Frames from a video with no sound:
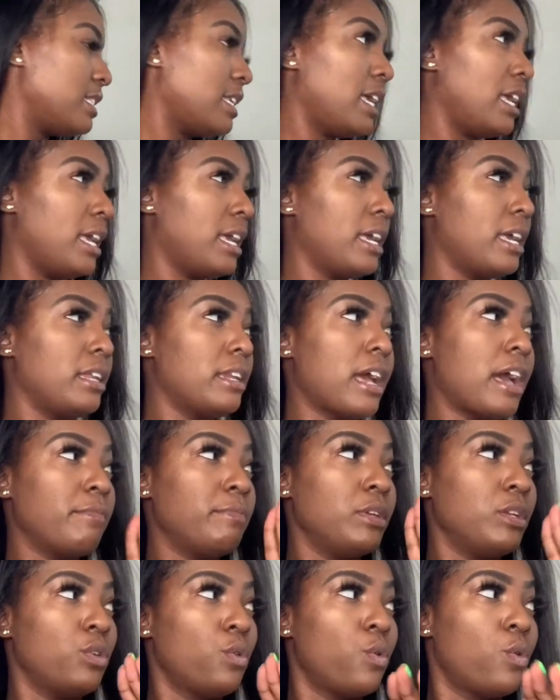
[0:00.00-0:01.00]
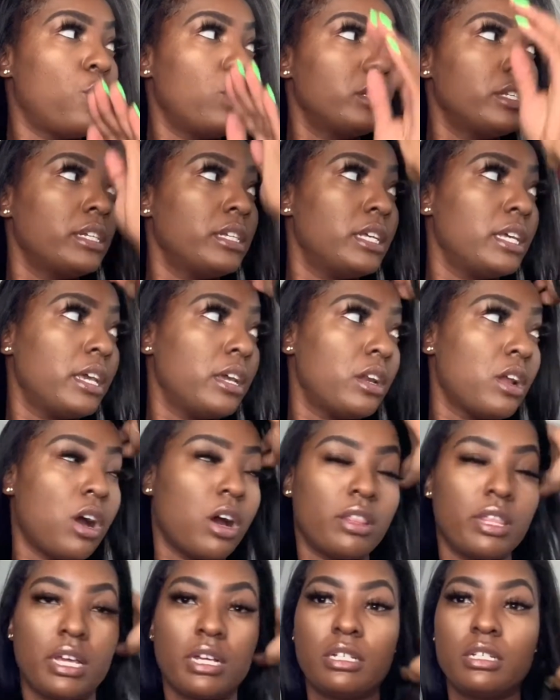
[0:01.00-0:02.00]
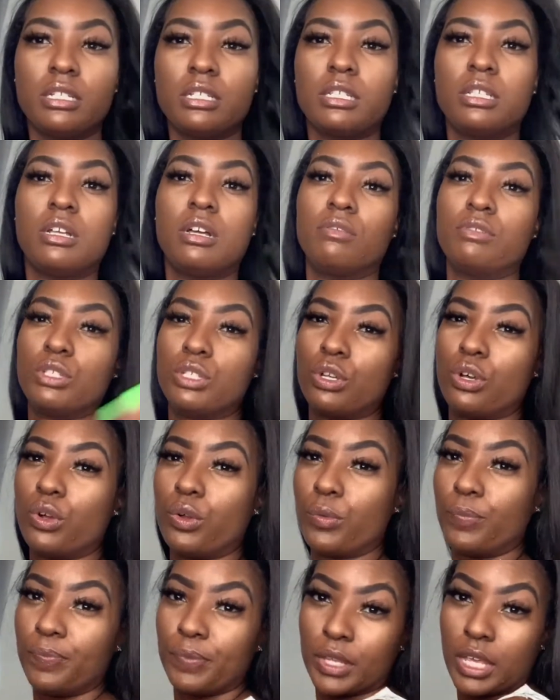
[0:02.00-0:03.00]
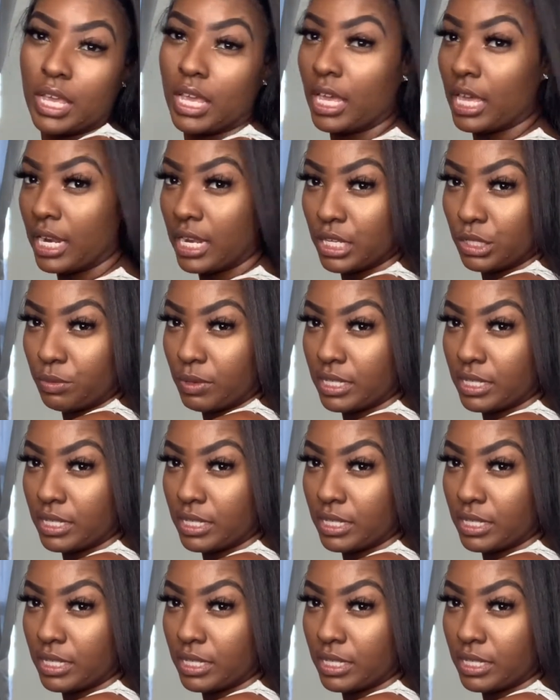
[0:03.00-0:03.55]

and I've been oiling it and all that good stuff. So it is